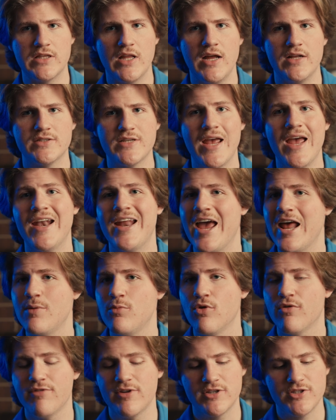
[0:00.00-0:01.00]
lens and
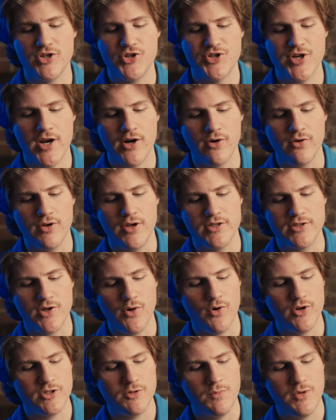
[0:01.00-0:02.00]
anamorphics in general is
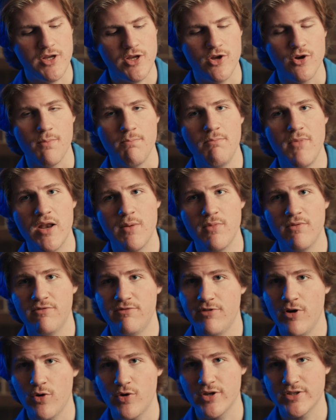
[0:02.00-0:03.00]
going to be your minimum
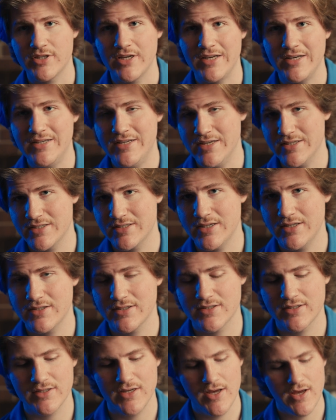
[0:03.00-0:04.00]
focusing
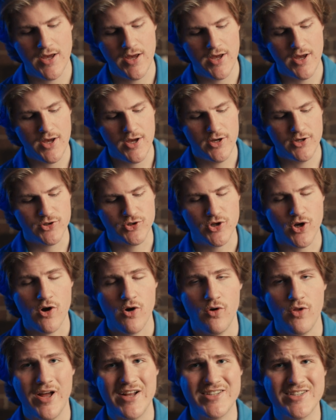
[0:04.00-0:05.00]
distance.
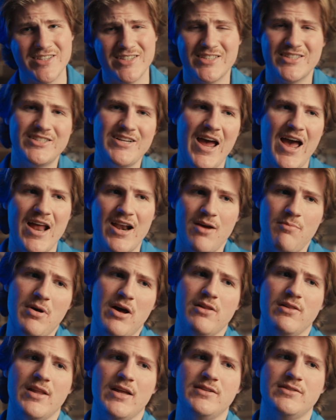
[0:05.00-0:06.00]
So that's a stat
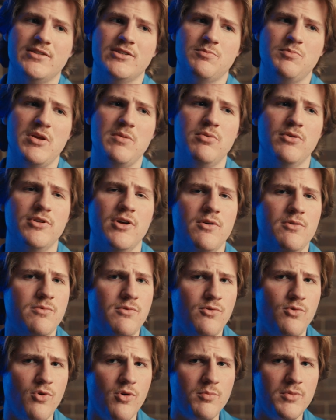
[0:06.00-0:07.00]
about lenses people don't
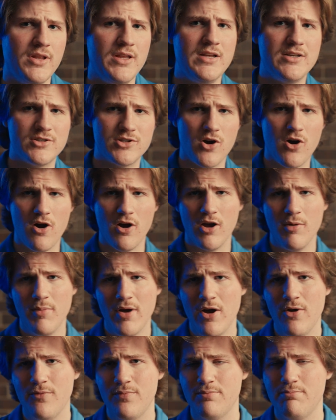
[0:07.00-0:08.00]
normally talk
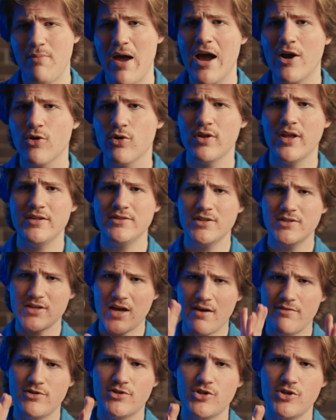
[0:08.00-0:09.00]
about. Macro lenses,
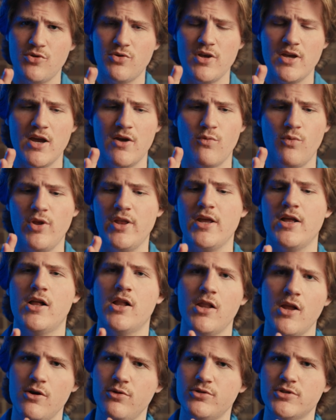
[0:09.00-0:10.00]
obviously you can get really
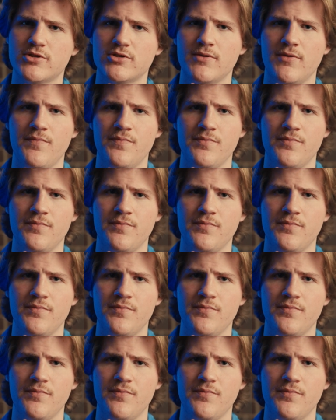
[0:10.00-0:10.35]
close